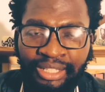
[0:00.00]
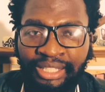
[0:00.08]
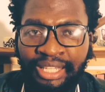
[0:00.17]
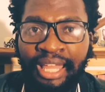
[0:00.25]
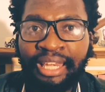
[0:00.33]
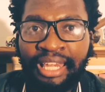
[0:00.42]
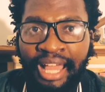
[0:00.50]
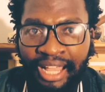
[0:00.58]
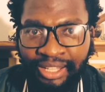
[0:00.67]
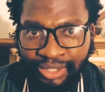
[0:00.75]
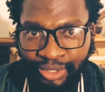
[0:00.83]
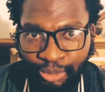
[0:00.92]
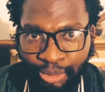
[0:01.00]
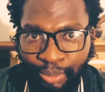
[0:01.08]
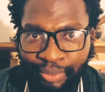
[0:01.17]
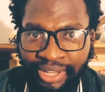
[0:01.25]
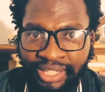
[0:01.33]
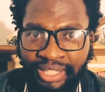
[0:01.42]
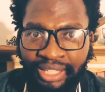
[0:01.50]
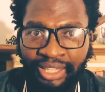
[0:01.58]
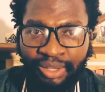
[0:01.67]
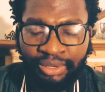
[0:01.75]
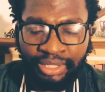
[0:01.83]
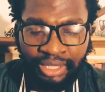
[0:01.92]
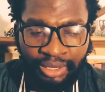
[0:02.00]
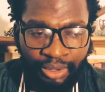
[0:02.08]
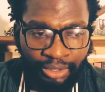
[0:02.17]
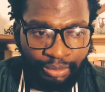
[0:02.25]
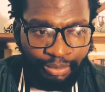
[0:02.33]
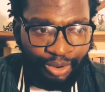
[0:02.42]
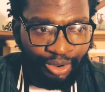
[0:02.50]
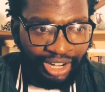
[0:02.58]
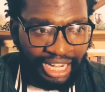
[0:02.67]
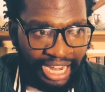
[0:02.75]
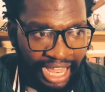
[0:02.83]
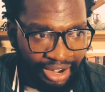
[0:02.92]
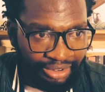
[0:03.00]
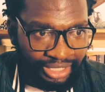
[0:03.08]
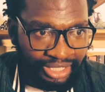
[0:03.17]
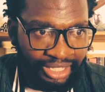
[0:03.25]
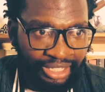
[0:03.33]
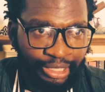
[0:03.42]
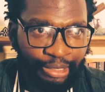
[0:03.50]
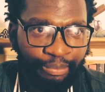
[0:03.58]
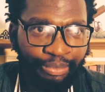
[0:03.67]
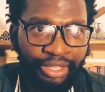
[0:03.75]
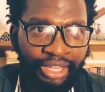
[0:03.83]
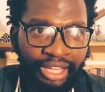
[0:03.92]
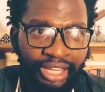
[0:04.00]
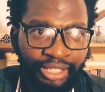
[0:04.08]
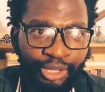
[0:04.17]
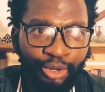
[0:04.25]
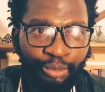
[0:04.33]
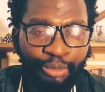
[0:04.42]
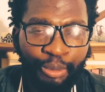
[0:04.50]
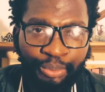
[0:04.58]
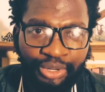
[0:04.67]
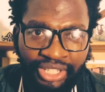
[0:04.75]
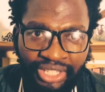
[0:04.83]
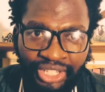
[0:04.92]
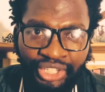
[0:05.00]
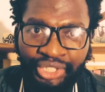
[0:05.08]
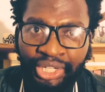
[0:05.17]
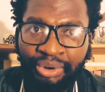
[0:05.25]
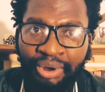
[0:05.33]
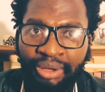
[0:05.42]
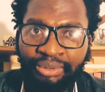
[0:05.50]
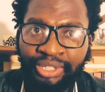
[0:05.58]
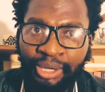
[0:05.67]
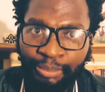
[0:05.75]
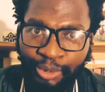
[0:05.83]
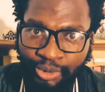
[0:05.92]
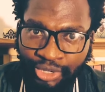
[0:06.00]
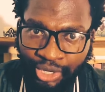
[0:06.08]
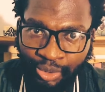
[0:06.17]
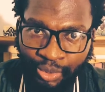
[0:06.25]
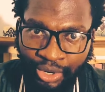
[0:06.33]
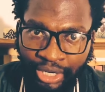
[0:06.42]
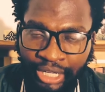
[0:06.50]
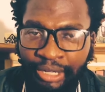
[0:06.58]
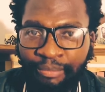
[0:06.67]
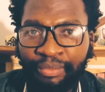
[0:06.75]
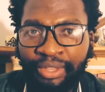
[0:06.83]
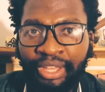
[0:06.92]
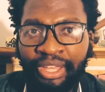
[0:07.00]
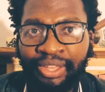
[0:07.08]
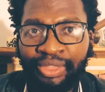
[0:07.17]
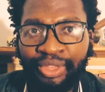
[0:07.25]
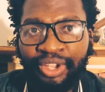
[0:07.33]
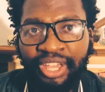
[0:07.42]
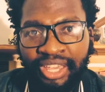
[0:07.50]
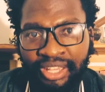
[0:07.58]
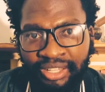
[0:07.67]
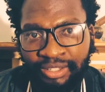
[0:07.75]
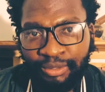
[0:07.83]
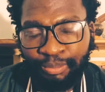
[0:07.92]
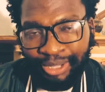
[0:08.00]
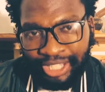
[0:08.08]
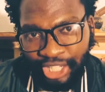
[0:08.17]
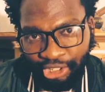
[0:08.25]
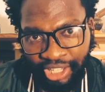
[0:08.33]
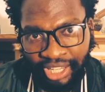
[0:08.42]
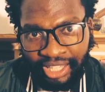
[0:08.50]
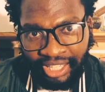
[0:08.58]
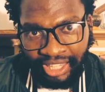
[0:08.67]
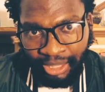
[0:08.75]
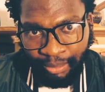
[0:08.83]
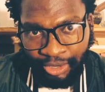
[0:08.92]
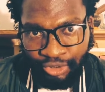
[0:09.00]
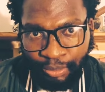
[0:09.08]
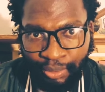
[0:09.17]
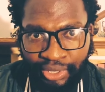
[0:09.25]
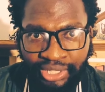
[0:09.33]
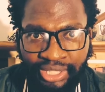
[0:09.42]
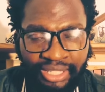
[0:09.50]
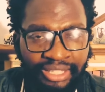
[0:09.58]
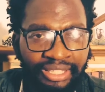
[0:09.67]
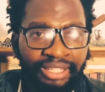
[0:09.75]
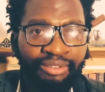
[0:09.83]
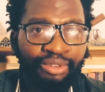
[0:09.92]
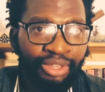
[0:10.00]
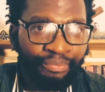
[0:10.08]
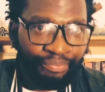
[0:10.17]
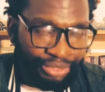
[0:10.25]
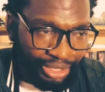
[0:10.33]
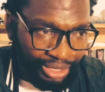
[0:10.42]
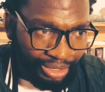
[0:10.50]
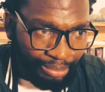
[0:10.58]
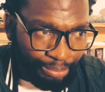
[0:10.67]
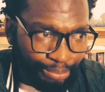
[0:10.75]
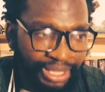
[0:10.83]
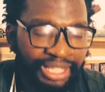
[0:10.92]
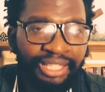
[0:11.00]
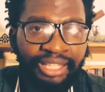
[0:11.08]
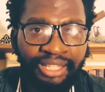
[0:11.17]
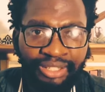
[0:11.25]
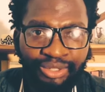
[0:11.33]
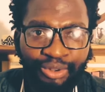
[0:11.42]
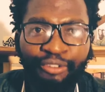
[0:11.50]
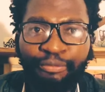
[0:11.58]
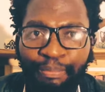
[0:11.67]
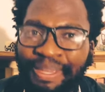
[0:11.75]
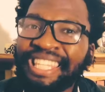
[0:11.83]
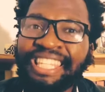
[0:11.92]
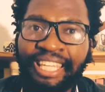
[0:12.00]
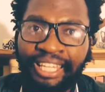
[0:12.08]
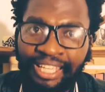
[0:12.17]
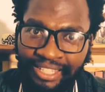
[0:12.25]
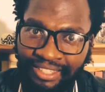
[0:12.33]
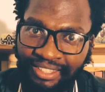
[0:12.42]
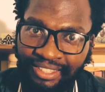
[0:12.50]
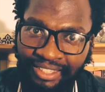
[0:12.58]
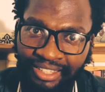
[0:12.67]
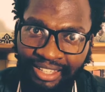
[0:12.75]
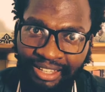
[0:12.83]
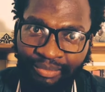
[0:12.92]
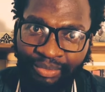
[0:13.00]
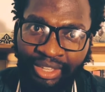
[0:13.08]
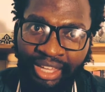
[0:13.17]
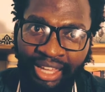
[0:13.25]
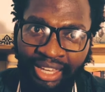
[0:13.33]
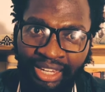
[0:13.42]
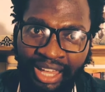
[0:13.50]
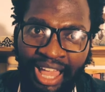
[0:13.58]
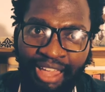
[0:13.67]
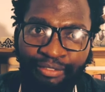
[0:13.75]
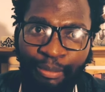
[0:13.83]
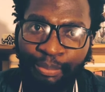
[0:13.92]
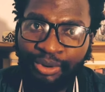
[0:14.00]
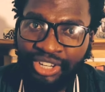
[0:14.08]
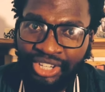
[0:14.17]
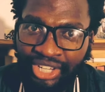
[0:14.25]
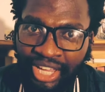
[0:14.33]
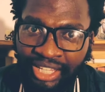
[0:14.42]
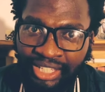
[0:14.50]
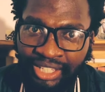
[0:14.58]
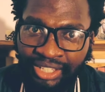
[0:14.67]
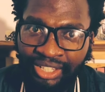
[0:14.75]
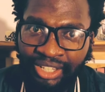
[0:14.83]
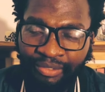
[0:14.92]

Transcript: deadlines to be pressing, there was a lot more clarity and a lot more precision around approaching work. There is, particularly in the metropolitans, the business of busyness. And I have appreciated